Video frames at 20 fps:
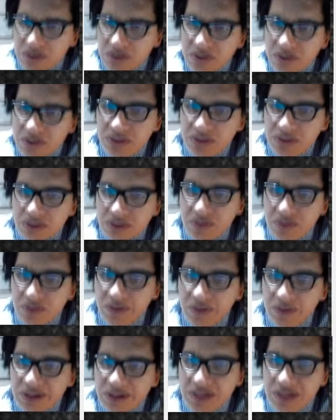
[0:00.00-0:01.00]
You know, you, you
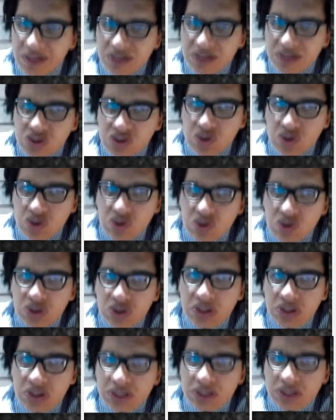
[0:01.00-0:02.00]
don't really need to
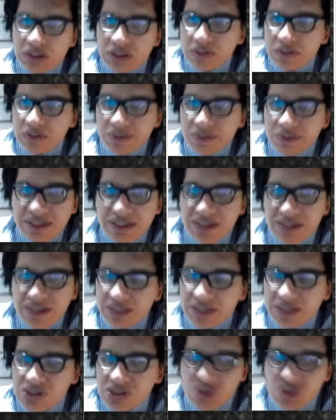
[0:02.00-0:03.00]
you don't really
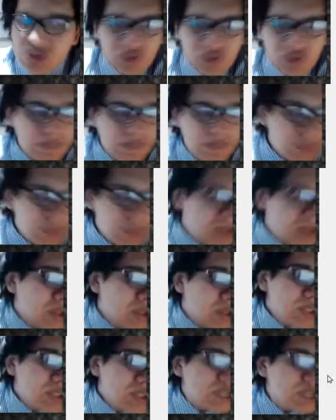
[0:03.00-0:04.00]
need to
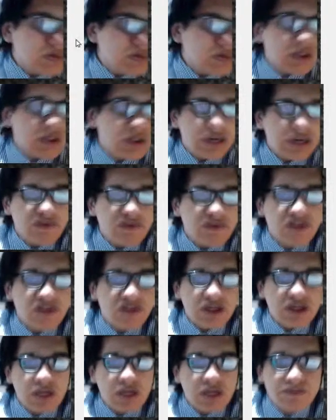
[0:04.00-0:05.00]
to view
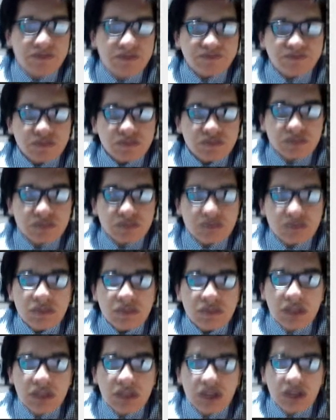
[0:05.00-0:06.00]
everything.
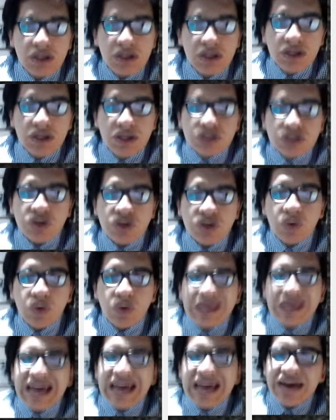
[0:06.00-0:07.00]
So
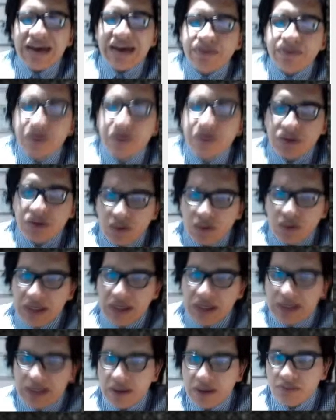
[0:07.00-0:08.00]
we have
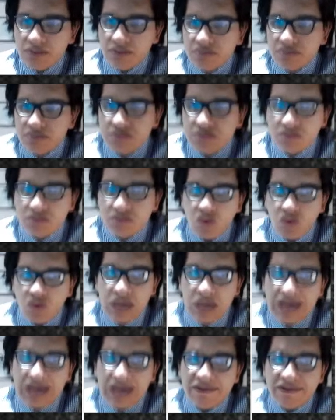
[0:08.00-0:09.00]
right now
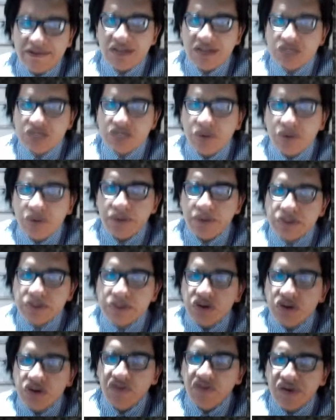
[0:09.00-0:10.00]
we have these
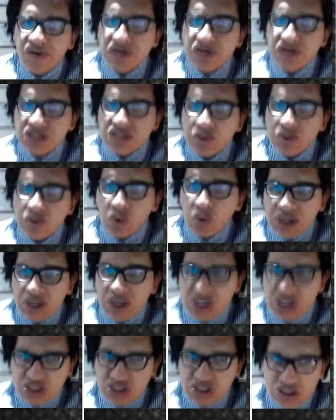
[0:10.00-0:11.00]
purpose or function
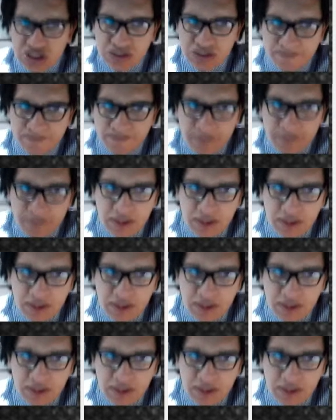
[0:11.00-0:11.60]
questions.